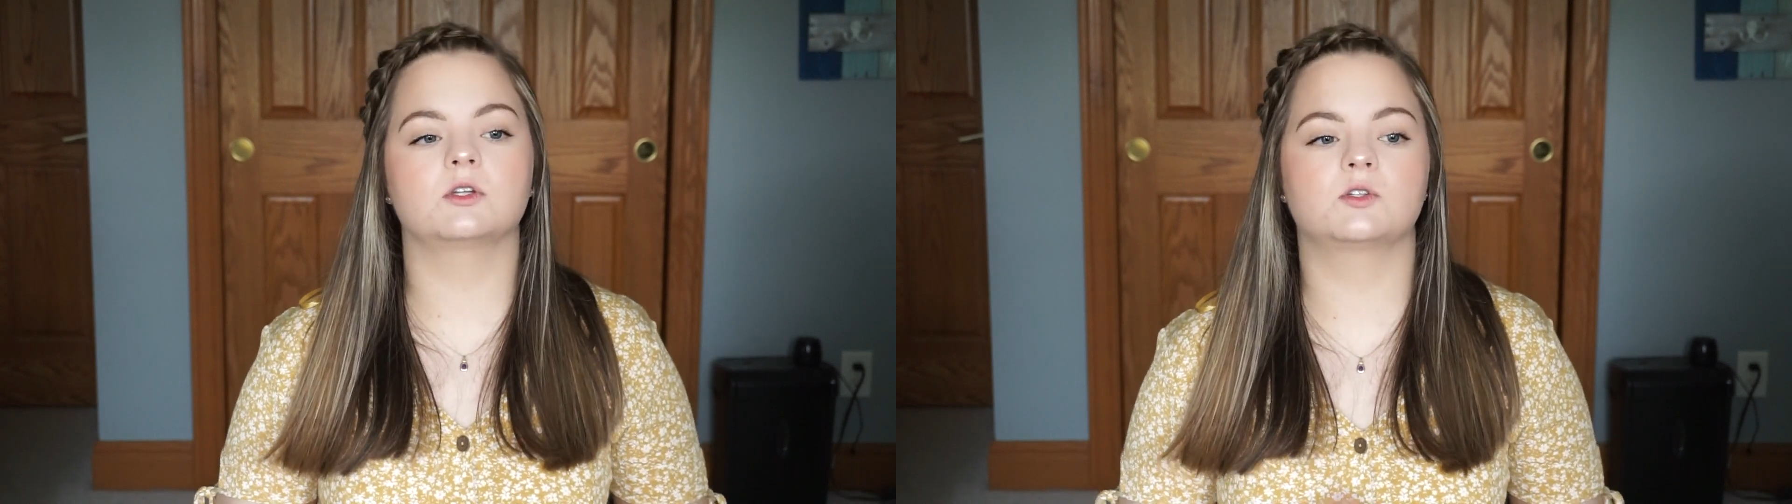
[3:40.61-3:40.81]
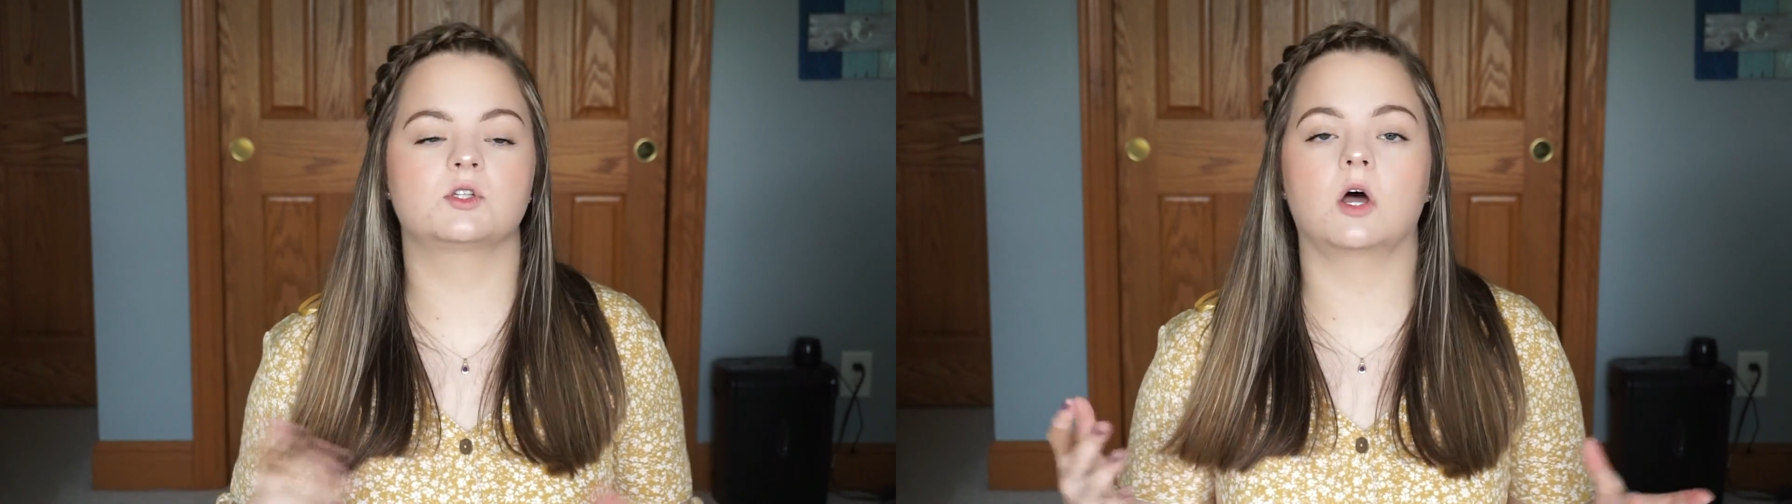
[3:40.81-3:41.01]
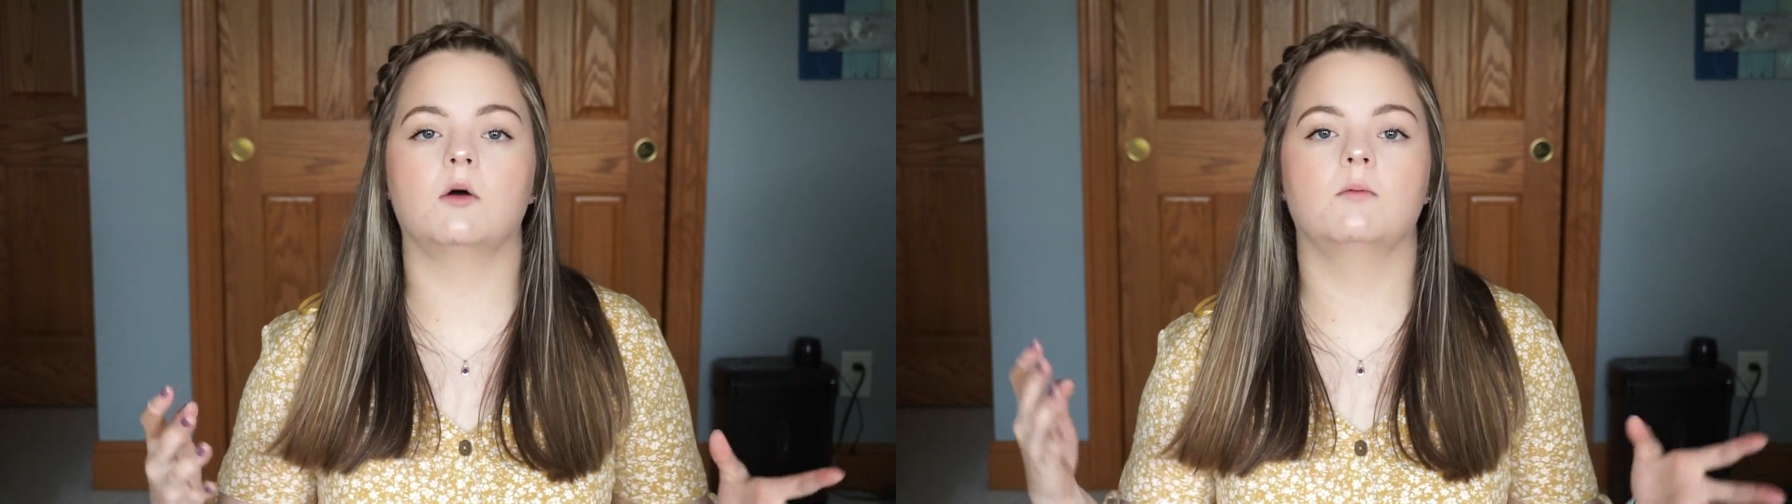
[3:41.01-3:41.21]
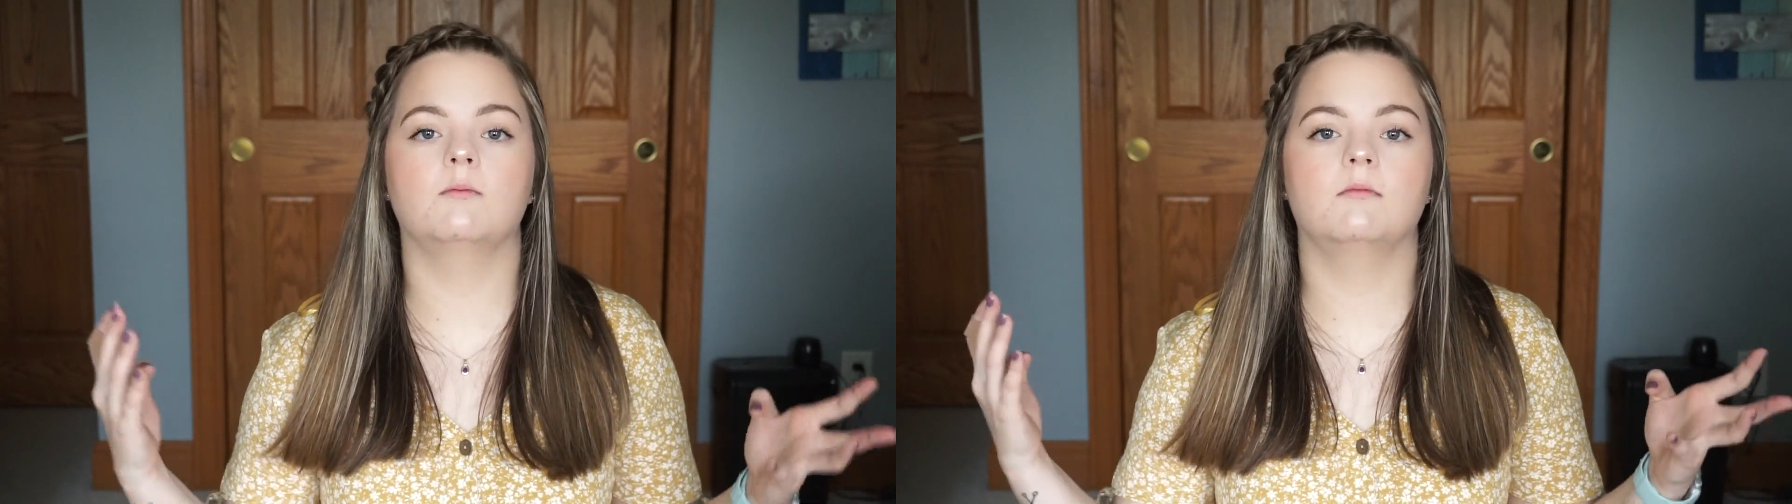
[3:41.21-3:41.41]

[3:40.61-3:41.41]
So